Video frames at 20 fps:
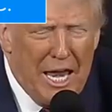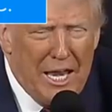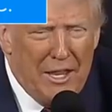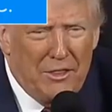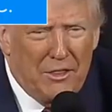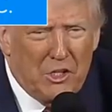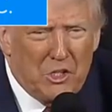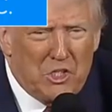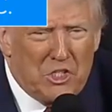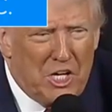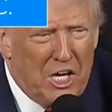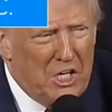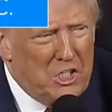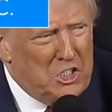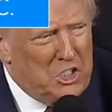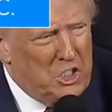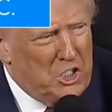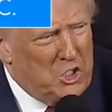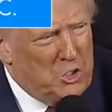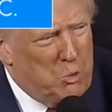end the
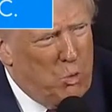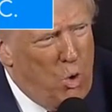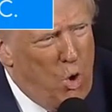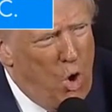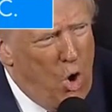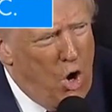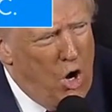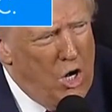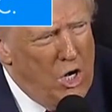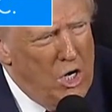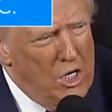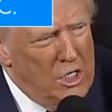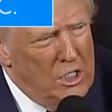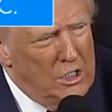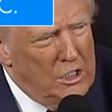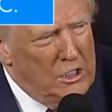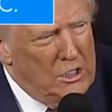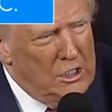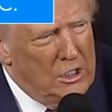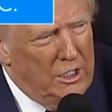senseless war.
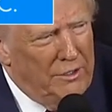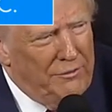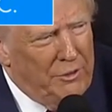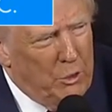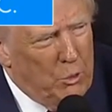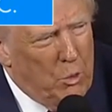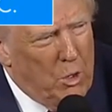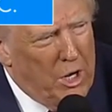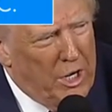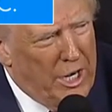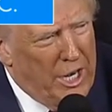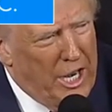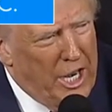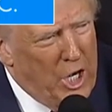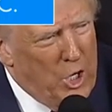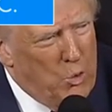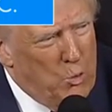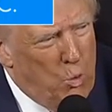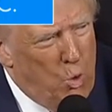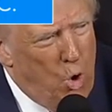If you want to
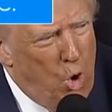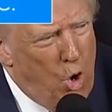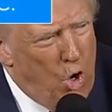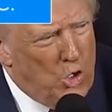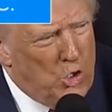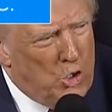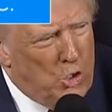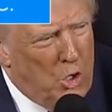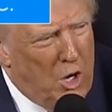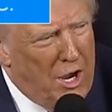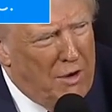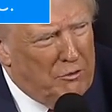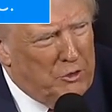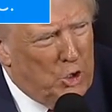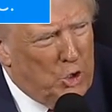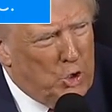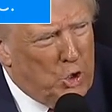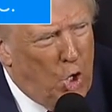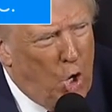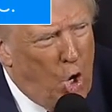end wars, you have
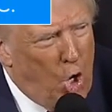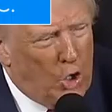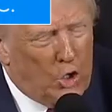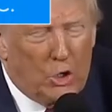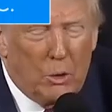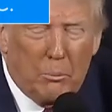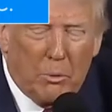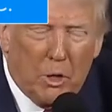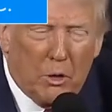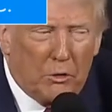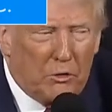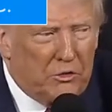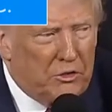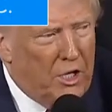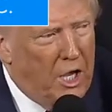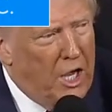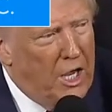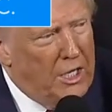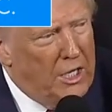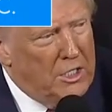to talk to both
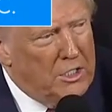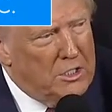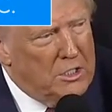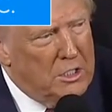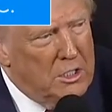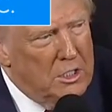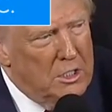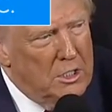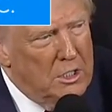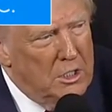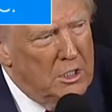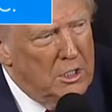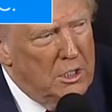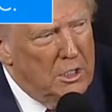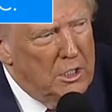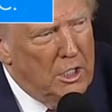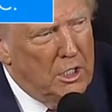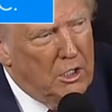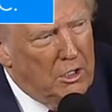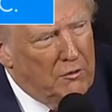sides.
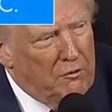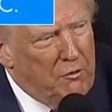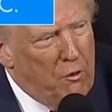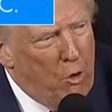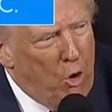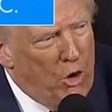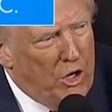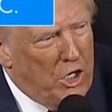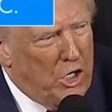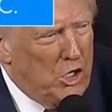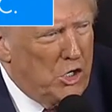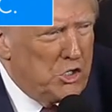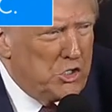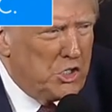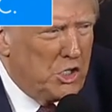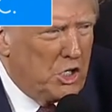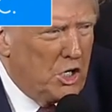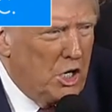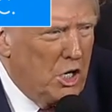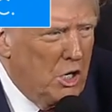Nearly 4 years
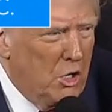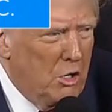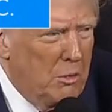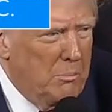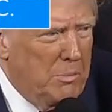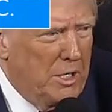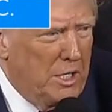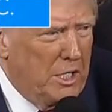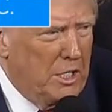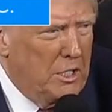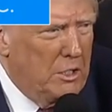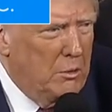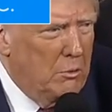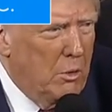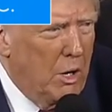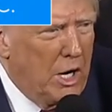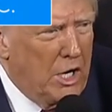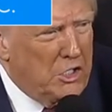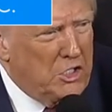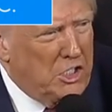ago, amid
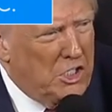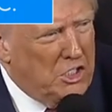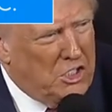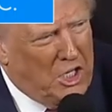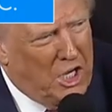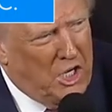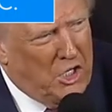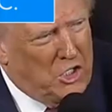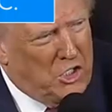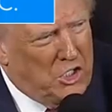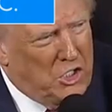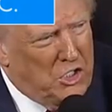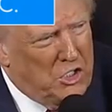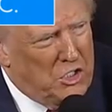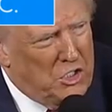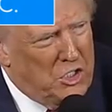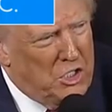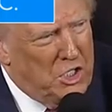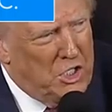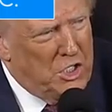rising
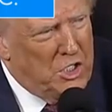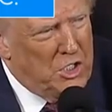tensions,